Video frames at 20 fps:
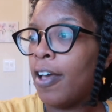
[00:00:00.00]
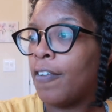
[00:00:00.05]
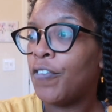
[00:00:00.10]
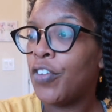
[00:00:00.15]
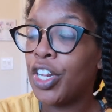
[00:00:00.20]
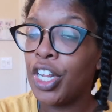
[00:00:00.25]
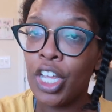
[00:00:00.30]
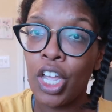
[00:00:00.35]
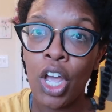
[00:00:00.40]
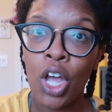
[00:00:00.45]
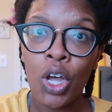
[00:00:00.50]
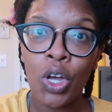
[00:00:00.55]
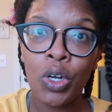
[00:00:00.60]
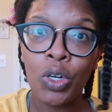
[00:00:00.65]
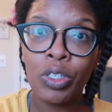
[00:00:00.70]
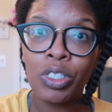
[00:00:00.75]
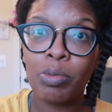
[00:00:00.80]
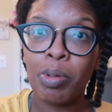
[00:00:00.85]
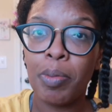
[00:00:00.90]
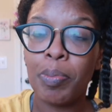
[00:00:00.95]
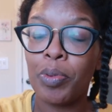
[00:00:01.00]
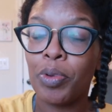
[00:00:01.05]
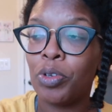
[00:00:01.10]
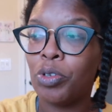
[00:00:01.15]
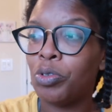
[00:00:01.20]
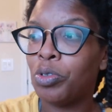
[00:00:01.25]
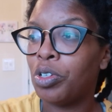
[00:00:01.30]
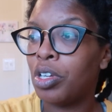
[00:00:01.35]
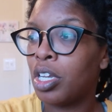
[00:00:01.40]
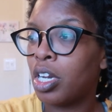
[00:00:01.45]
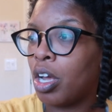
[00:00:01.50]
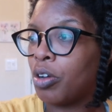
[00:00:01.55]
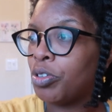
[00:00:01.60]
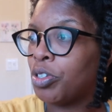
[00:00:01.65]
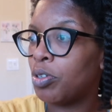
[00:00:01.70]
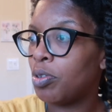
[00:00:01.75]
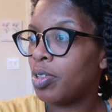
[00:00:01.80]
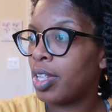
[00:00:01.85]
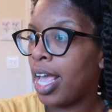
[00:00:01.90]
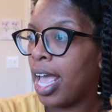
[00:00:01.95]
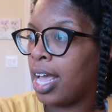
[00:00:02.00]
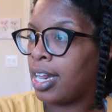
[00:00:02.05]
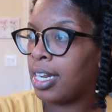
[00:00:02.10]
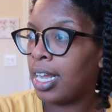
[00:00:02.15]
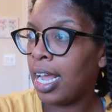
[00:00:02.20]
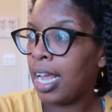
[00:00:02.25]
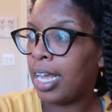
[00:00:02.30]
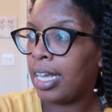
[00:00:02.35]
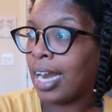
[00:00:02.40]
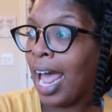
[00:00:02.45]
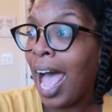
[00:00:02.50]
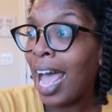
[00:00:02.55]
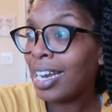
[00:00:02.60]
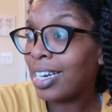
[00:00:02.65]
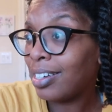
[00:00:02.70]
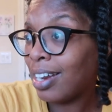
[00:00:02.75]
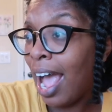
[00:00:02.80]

videos, people who, you know, do that, and I,